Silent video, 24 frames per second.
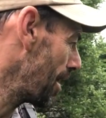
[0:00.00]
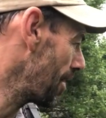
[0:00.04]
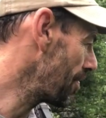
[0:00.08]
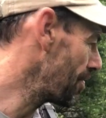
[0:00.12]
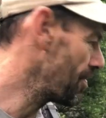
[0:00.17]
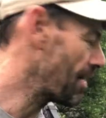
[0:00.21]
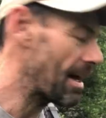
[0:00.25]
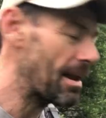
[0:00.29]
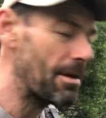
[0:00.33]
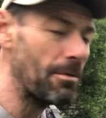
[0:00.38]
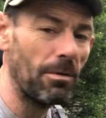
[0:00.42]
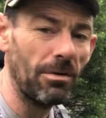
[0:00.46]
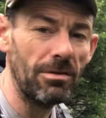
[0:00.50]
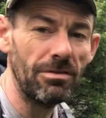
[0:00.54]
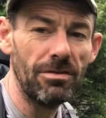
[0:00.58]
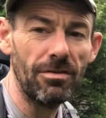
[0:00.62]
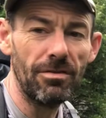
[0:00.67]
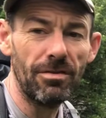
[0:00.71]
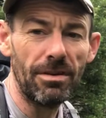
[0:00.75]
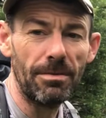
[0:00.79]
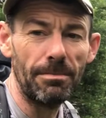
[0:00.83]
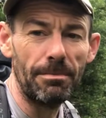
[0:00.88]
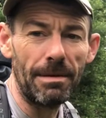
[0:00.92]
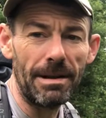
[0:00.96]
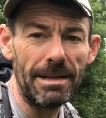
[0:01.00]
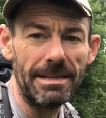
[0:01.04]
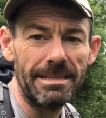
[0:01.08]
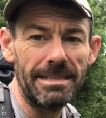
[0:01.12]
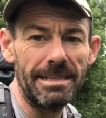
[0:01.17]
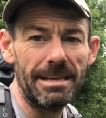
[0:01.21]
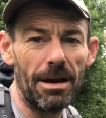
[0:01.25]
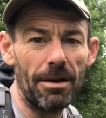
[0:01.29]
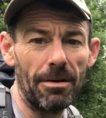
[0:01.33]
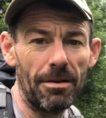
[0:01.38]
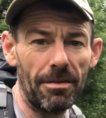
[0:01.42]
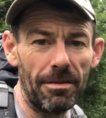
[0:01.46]
Then once you've completed
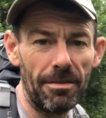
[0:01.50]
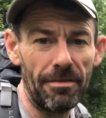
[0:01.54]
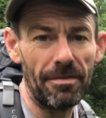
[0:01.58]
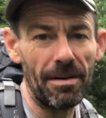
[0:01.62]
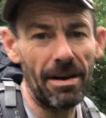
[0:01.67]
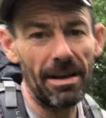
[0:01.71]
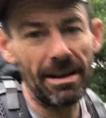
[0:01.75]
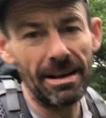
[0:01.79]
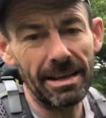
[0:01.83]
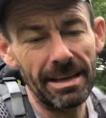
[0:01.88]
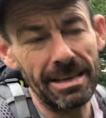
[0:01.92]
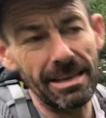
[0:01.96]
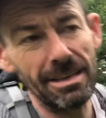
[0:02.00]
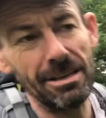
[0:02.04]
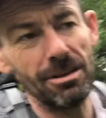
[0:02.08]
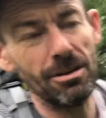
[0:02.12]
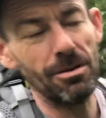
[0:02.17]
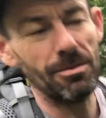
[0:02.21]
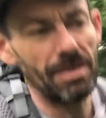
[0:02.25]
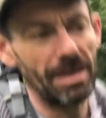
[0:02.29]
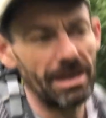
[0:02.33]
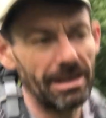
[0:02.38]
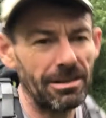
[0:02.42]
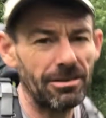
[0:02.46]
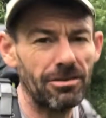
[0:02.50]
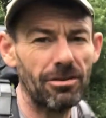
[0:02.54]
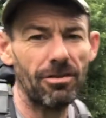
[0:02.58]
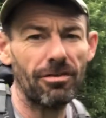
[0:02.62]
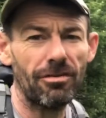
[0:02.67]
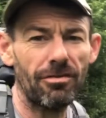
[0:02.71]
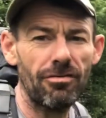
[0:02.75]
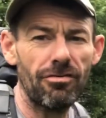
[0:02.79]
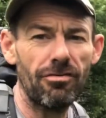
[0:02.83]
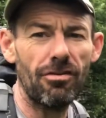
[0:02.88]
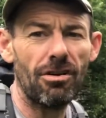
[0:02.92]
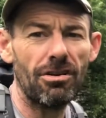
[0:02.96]
going up the valley, you then sort
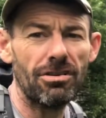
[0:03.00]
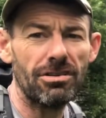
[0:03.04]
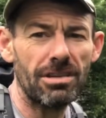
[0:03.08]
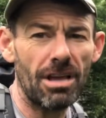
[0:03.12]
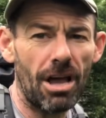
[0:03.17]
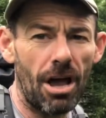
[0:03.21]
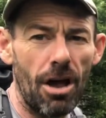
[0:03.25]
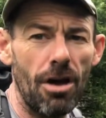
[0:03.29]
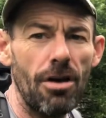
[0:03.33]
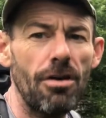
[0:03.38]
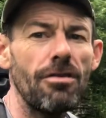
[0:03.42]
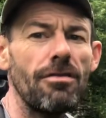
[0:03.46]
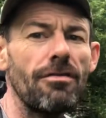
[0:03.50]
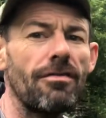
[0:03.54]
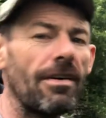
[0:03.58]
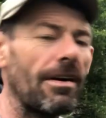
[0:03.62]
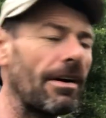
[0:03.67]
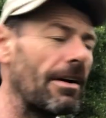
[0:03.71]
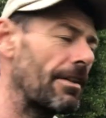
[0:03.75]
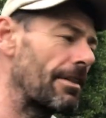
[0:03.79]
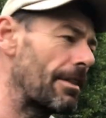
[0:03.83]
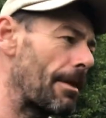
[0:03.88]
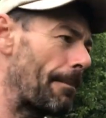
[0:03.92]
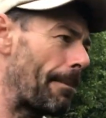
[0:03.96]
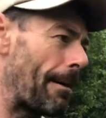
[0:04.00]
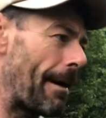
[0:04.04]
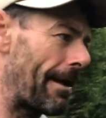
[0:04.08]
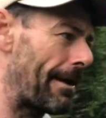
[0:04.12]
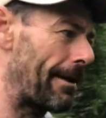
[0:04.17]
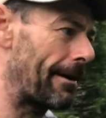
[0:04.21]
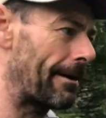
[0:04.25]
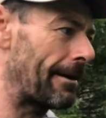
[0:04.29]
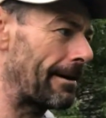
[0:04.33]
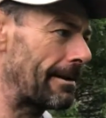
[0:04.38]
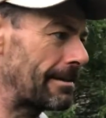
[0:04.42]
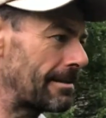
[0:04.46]
of cross over the
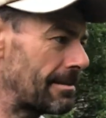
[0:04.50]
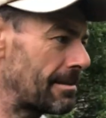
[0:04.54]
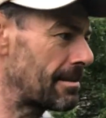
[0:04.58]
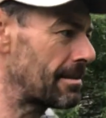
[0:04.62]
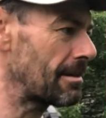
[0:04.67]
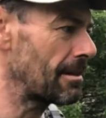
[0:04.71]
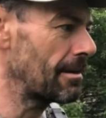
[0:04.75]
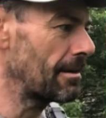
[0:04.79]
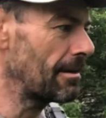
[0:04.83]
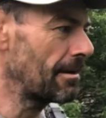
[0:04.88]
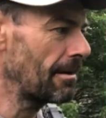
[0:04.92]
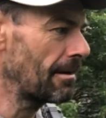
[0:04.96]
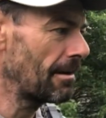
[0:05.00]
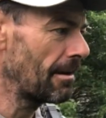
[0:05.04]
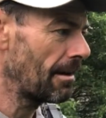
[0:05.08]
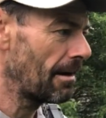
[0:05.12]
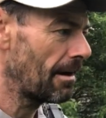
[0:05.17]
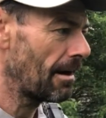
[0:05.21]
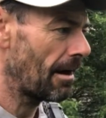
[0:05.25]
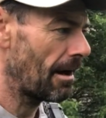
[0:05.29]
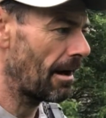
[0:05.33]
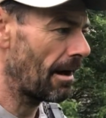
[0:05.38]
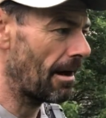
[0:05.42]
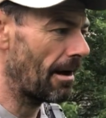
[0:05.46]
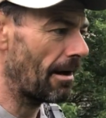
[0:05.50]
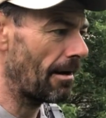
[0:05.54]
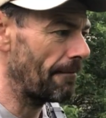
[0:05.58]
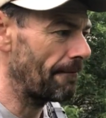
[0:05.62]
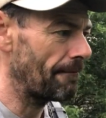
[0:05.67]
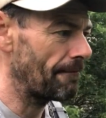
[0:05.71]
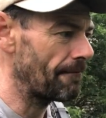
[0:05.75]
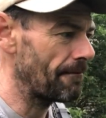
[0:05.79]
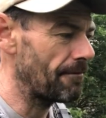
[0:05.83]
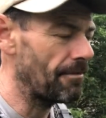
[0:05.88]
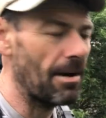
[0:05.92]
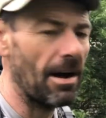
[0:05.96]
Pennines
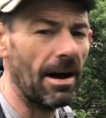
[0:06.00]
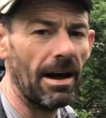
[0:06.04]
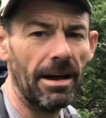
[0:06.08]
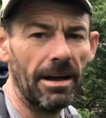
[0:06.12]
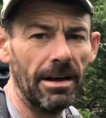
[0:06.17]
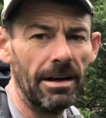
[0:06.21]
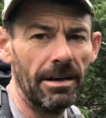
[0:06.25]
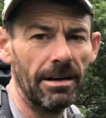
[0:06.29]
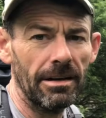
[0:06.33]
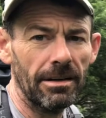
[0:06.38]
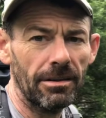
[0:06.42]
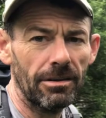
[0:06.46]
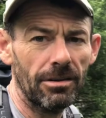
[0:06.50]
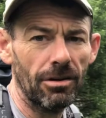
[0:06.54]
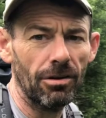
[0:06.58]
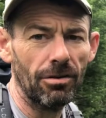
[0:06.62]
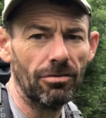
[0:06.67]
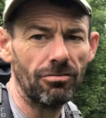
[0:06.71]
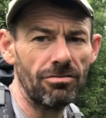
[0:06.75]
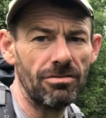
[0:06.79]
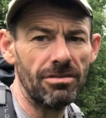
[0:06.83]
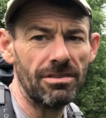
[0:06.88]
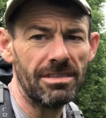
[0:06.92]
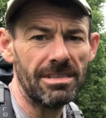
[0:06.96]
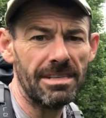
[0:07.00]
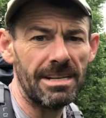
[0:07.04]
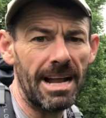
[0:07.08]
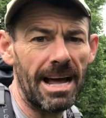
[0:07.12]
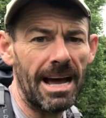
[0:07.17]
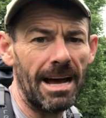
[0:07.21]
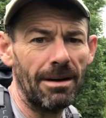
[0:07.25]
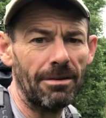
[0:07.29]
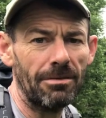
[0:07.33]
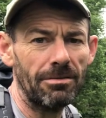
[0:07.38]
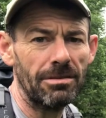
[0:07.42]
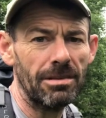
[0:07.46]
via Cordon
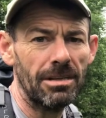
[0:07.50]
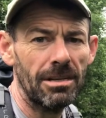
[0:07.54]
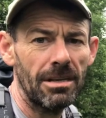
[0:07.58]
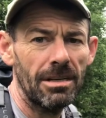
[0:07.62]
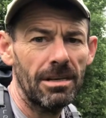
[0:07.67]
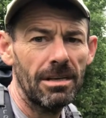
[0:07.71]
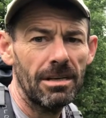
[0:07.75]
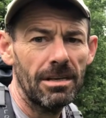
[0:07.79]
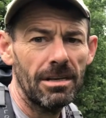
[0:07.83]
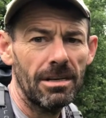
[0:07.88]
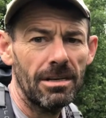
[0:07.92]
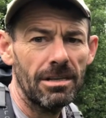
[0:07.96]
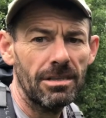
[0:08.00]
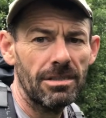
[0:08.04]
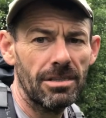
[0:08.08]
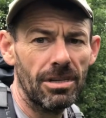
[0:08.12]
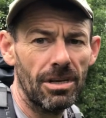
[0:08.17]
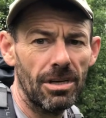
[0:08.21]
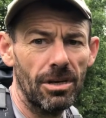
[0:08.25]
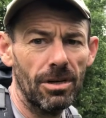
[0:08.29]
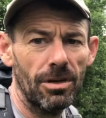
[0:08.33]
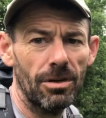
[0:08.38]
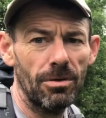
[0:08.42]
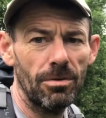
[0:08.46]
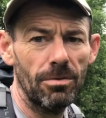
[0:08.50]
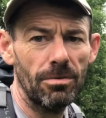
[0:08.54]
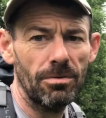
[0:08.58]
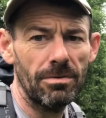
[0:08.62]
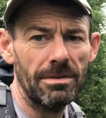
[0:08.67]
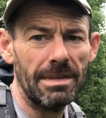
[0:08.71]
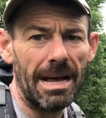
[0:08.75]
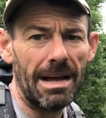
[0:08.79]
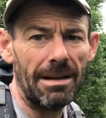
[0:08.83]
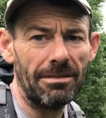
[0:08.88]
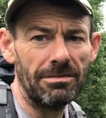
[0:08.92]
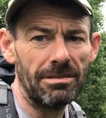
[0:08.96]
Snout
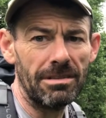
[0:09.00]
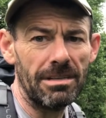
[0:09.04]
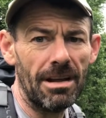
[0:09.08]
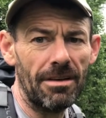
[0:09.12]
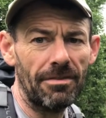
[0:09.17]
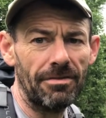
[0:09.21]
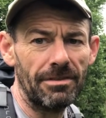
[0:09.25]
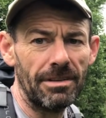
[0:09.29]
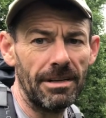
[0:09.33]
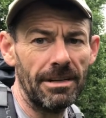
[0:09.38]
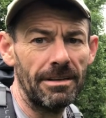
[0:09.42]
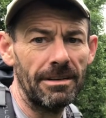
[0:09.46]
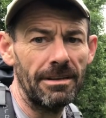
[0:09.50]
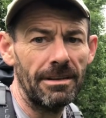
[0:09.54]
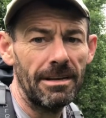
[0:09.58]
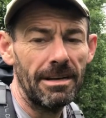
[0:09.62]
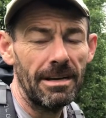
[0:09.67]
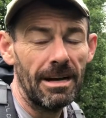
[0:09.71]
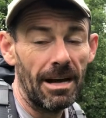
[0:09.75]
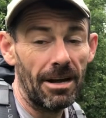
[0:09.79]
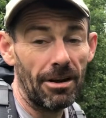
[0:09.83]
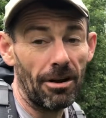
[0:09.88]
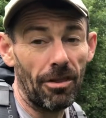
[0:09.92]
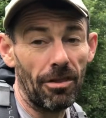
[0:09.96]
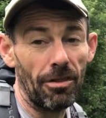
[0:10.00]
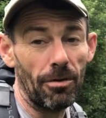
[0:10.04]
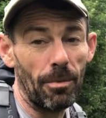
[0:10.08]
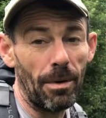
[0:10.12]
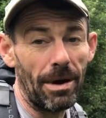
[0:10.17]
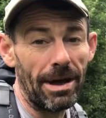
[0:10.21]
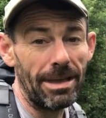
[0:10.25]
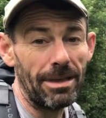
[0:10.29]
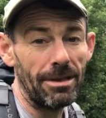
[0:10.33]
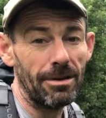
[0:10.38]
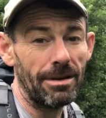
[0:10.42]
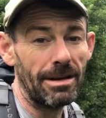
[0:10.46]
down to Dufton. And on the
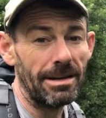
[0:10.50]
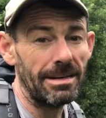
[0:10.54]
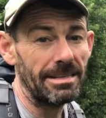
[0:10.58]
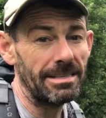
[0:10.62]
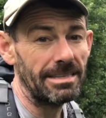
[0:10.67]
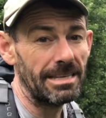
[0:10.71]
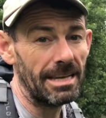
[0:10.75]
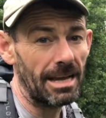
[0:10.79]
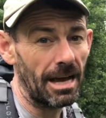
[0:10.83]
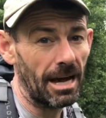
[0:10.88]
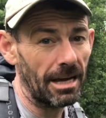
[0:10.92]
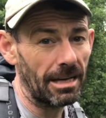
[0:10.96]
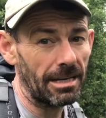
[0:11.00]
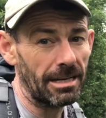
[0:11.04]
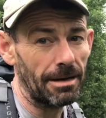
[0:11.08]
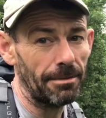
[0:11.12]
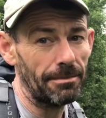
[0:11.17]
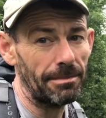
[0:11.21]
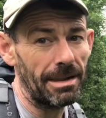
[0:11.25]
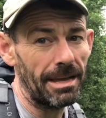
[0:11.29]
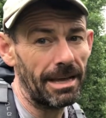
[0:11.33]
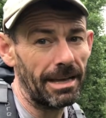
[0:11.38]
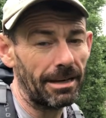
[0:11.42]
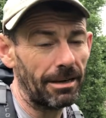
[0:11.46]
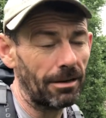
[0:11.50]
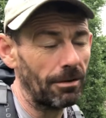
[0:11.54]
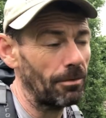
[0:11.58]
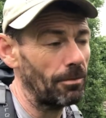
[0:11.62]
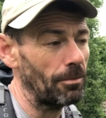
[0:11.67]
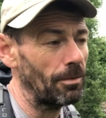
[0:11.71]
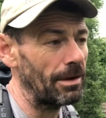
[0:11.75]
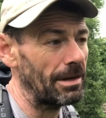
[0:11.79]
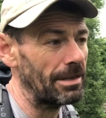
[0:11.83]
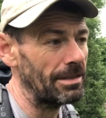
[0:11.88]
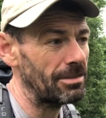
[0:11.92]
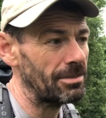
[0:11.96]
way, you get to see High Cup Nick,
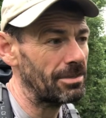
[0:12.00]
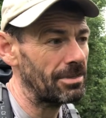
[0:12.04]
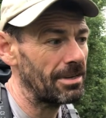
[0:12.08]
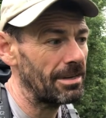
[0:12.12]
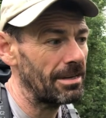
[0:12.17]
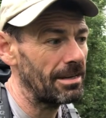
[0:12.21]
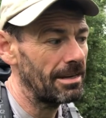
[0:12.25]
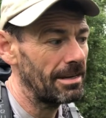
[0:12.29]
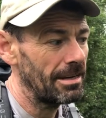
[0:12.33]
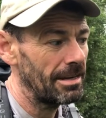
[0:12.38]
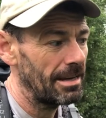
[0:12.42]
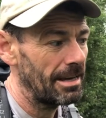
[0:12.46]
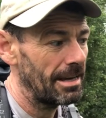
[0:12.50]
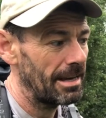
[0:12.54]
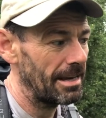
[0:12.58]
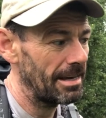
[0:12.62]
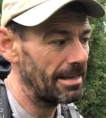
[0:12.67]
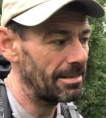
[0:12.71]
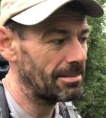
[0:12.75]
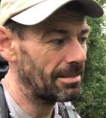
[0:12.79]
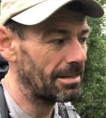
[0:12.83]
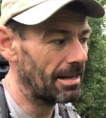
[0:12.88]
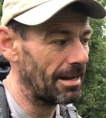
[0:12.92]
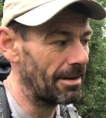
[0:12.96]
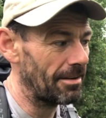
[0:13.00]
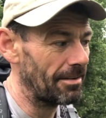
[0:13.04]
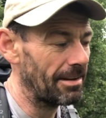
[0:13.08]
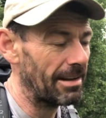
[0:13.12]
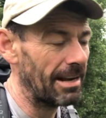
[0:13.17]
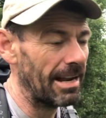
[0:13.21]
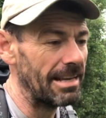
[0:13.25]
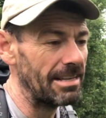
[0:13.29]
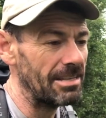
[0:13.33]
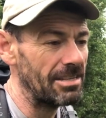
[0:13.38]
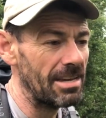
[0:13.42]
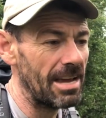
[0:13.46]
which is the kind of
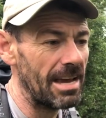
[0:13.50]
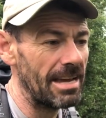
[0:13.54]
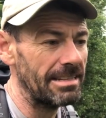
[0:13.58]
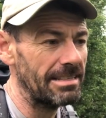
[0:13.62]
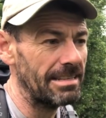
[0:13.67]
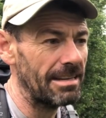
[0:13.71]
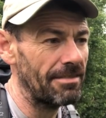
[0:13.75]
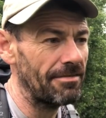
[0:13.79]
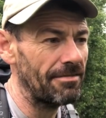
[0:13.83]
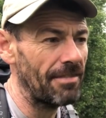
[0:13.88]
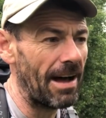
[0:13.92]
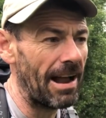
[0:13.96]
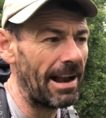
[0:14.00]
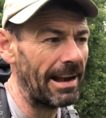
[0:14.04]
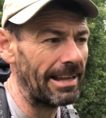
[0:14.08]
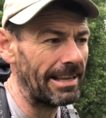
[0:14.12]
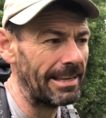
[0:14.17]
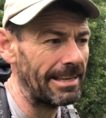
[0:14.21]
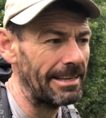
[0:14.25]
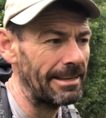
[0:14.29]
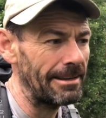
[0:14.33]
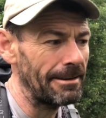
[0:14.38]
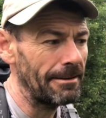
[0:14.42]
glaciated valley,